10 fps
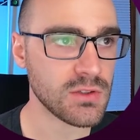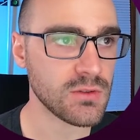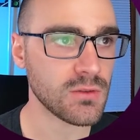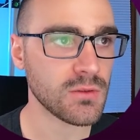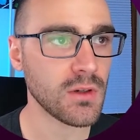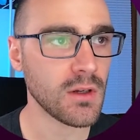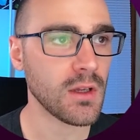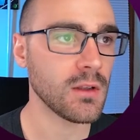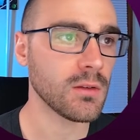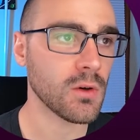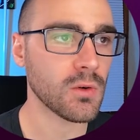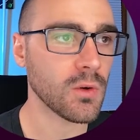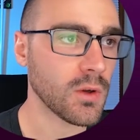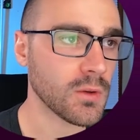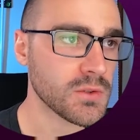to
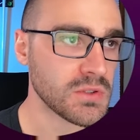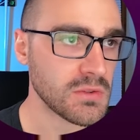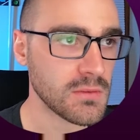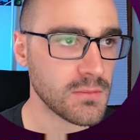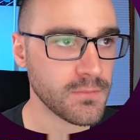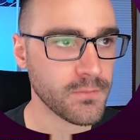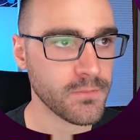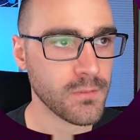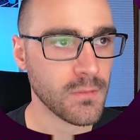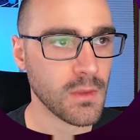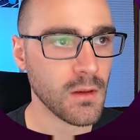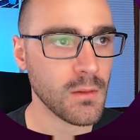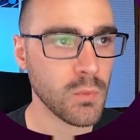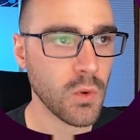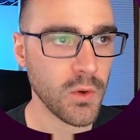localhost
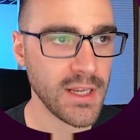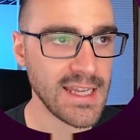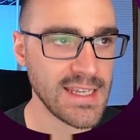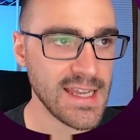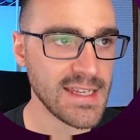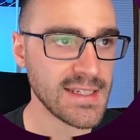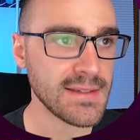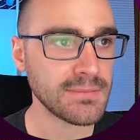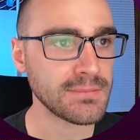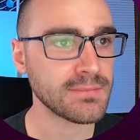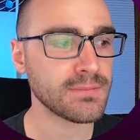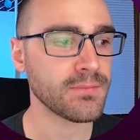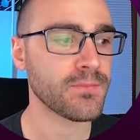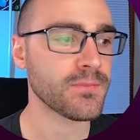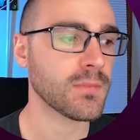port eighty eighty,
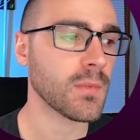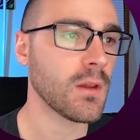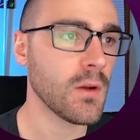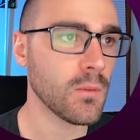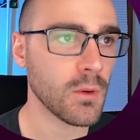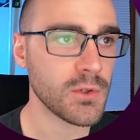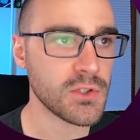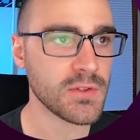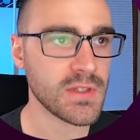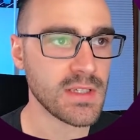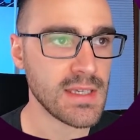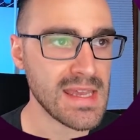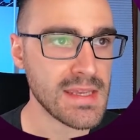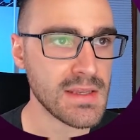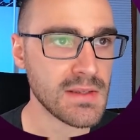what we should see
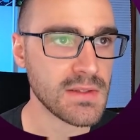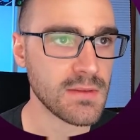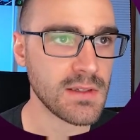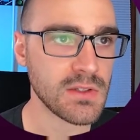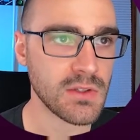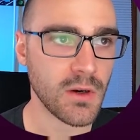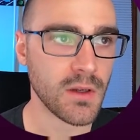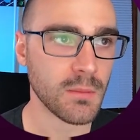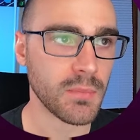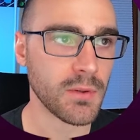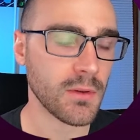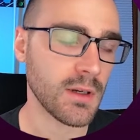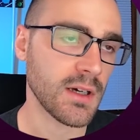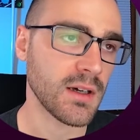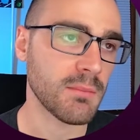is the startup
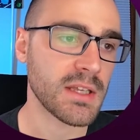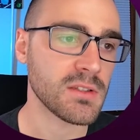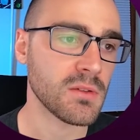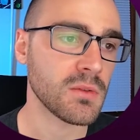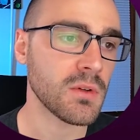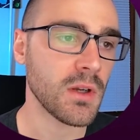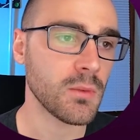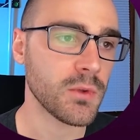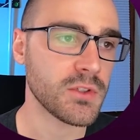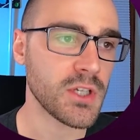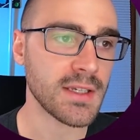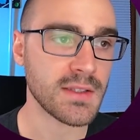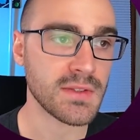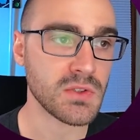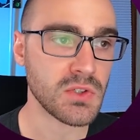uh, menu with
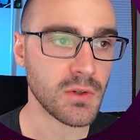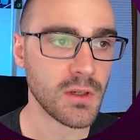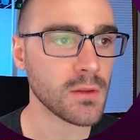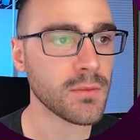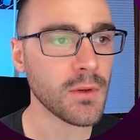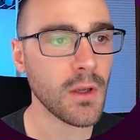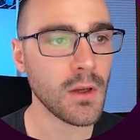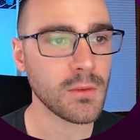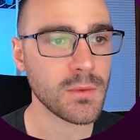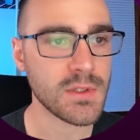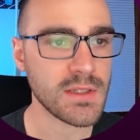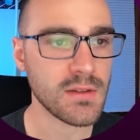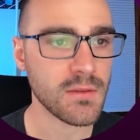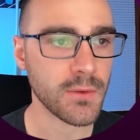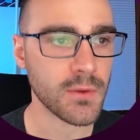Jenkins. And sure enough, we see
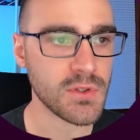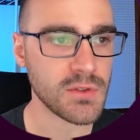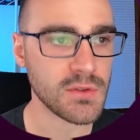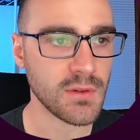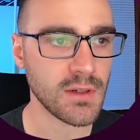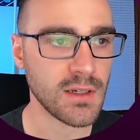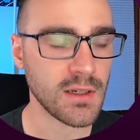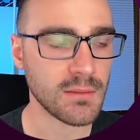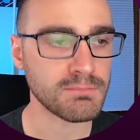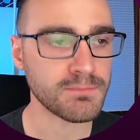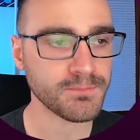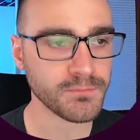the first, um,